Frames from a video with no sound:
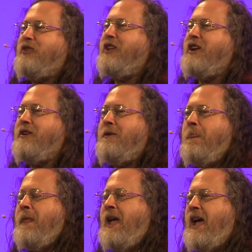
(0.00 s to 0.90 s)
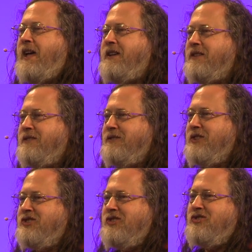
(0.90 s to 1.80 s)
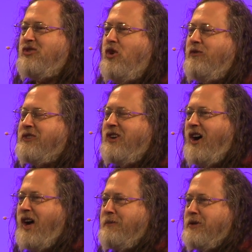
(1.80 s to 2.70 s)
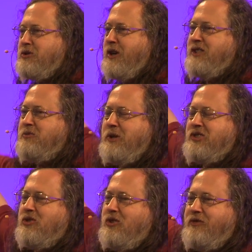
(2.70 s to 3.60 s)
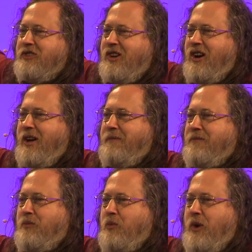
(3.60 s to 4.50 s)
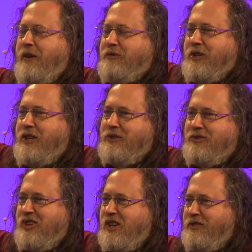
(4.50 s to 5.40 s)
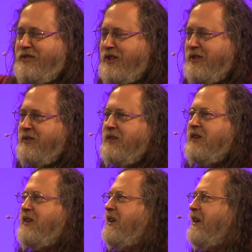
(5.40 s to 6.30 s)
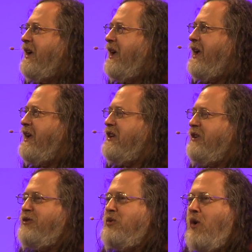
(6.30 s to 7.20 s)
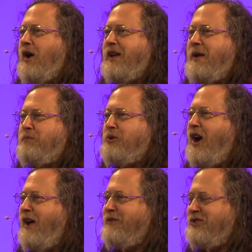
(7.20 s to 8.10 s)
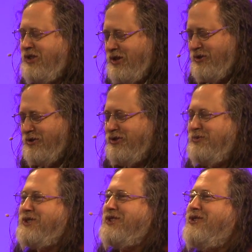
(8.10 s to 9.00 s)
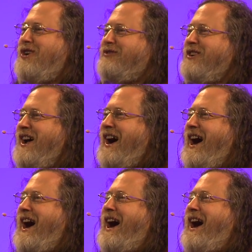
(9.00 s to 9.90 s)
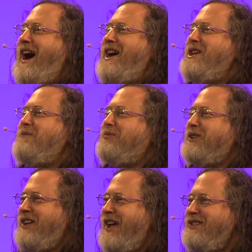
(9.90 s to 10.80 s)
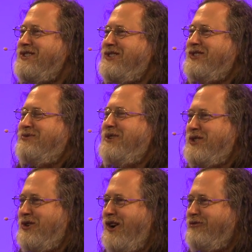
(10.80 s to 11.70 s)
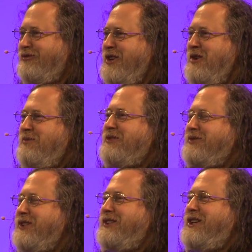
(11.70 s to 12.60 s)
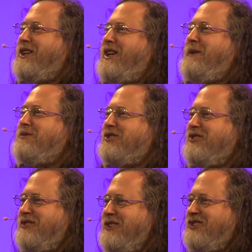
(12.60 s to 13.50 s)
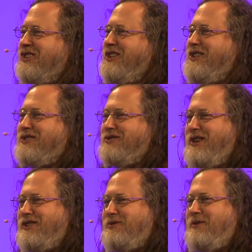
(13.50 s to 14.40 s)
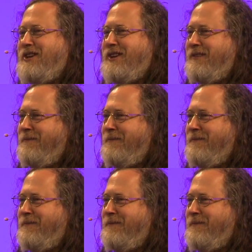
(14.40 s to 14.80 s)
there, and it listens all the time and transmits all the time whenever it hears anything. And if you want to get privacy and you switch it off, ha-ha, it pretends to switch off, but really it keeps listening and transmitting.